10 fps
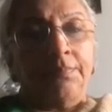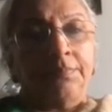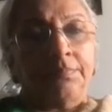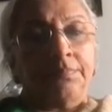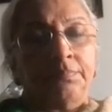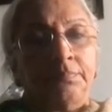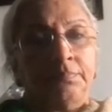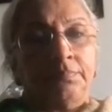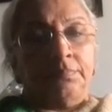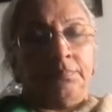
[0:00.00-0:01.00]

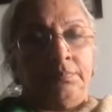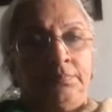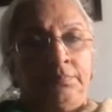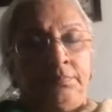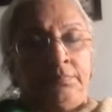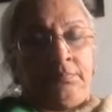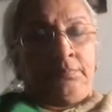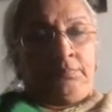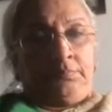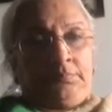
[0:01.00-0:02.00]

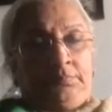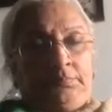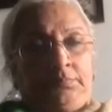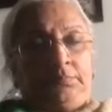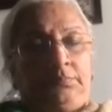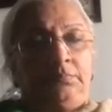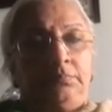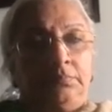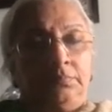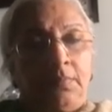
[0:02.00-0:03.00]

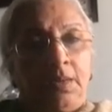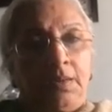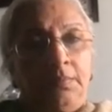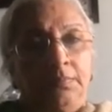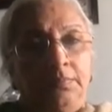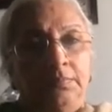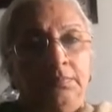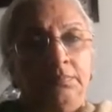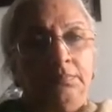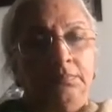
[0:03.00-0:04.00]

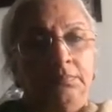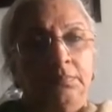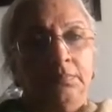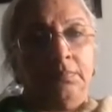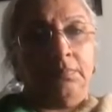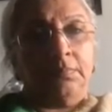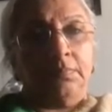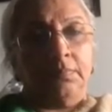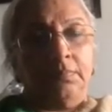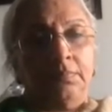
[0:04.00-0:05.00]

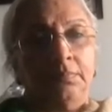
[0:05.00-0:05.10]
[no speech]